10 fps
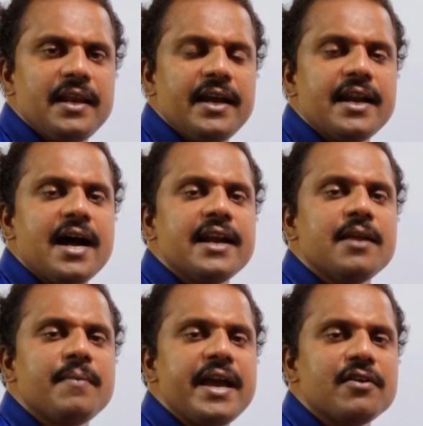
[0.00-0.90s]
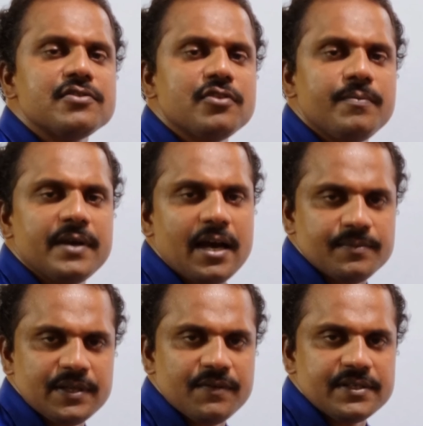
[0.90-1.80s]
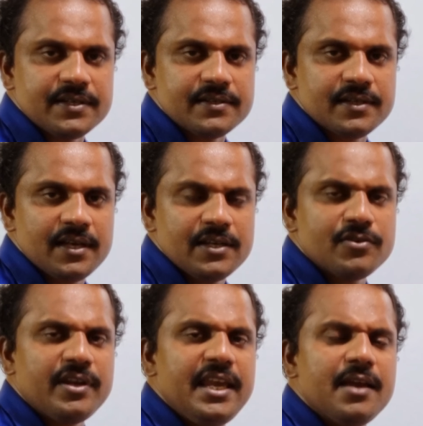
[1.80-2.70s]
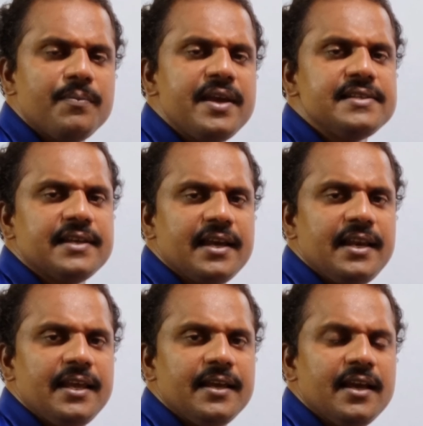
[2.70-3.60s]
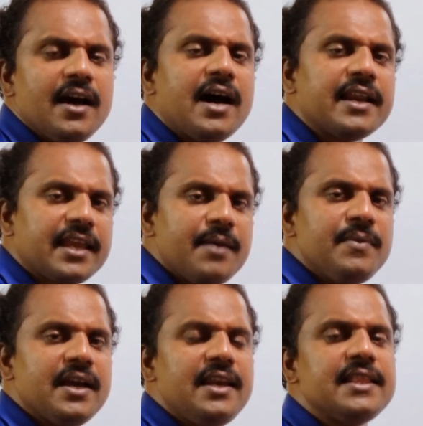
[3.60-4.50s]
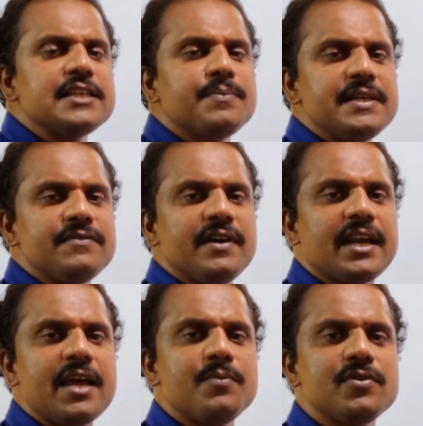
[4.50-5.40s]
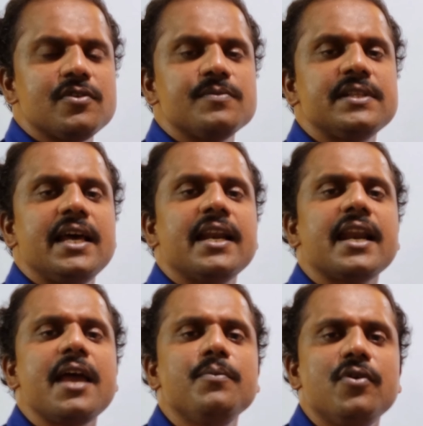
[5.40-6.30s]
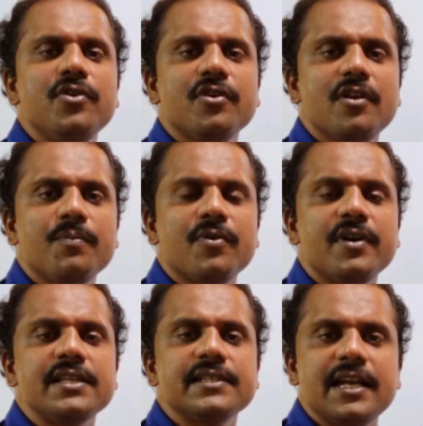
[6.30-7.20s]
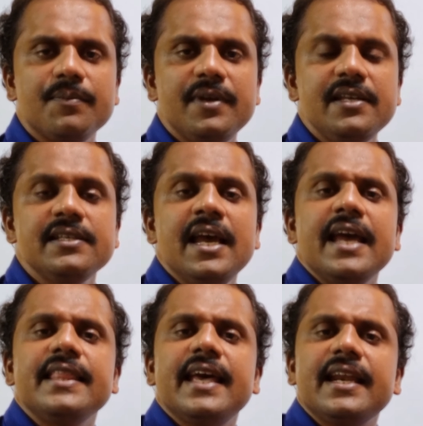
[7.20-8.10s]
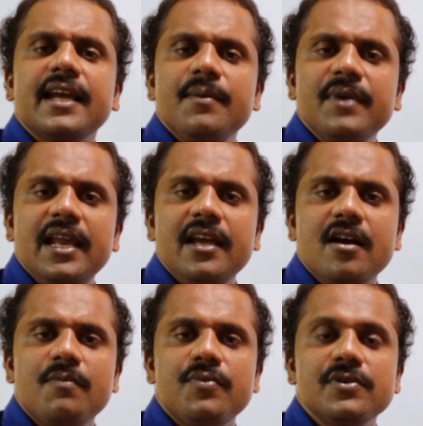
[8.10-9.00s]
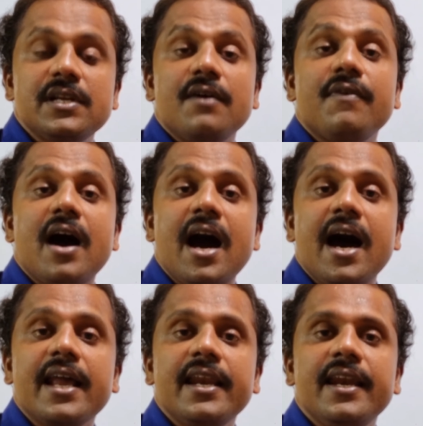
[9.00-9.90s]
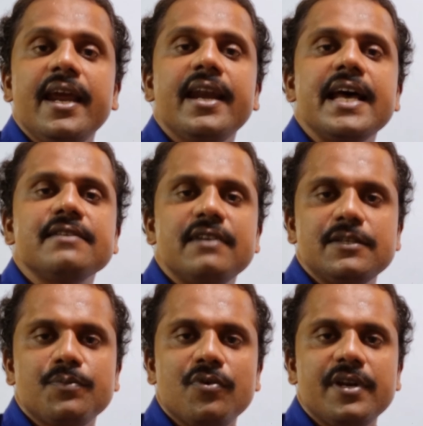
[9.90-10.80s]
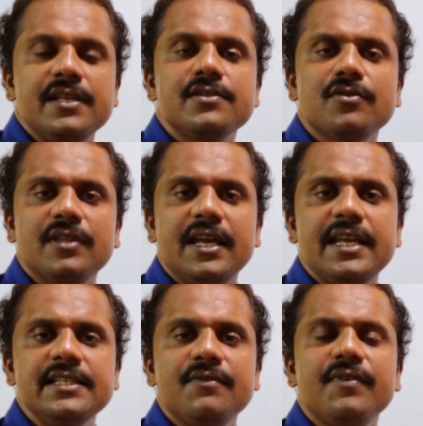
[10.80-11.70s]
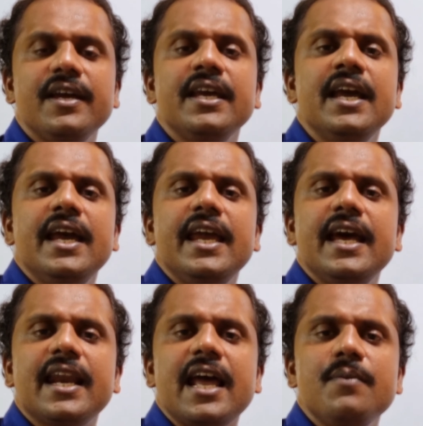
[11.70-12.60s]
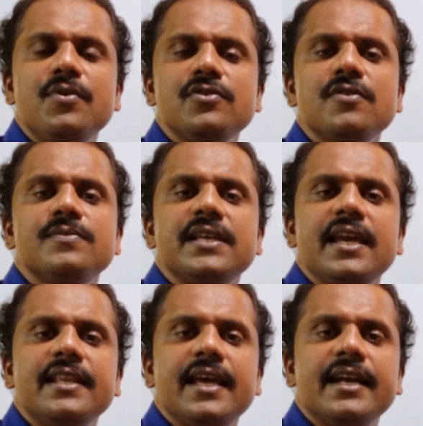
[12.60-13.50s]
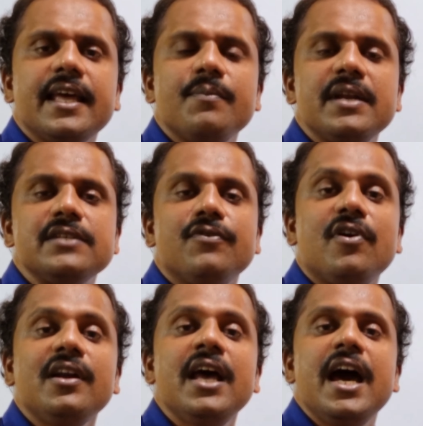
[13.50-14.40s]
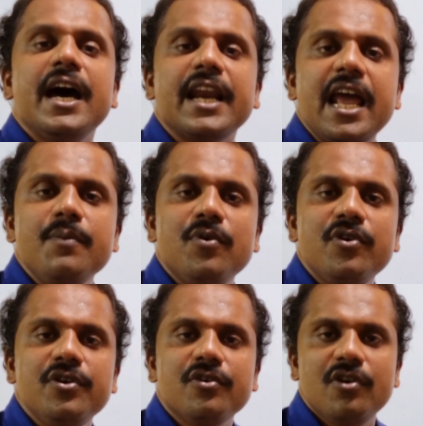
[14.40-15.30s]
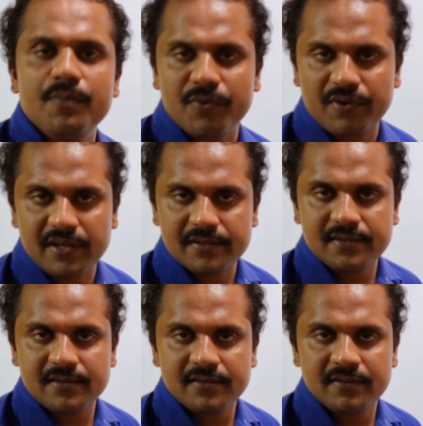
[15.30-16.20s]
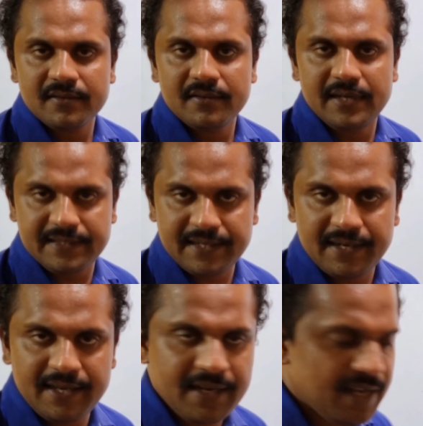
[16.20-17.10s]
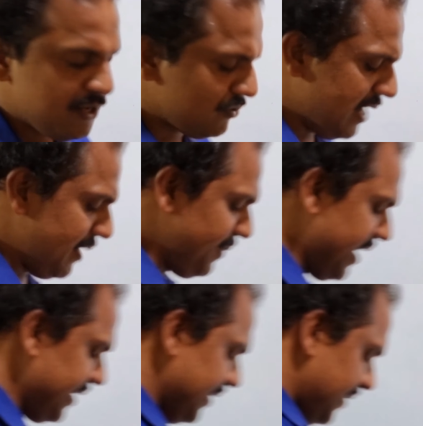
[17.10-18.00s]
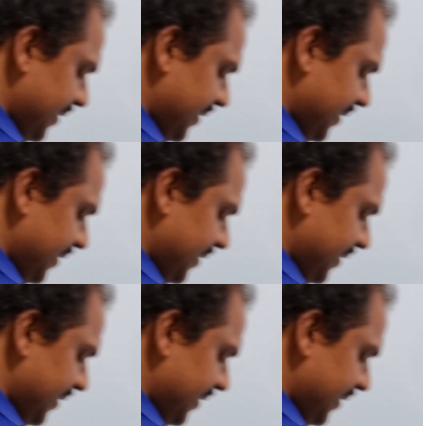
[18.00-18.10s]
Peled under microscopic observations. So here basically or chemically the specific ribosomes, they are ribonucleoproteins. That means they are chemically composed of RNA and as well as proteins. So the reason why here ribosomes, here they are termed as what? Ribonucleoproteins. Is it clear? So let me write it